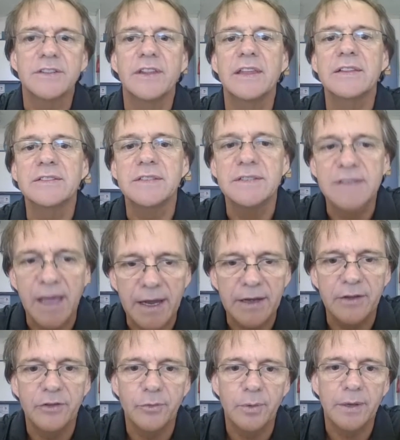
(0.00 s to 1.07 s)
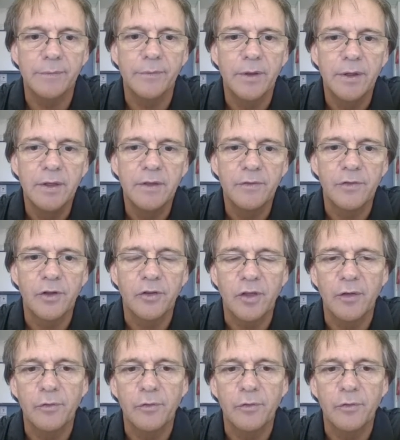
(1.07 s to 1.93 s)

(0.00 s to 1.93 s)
gets to the instantaneous one. For a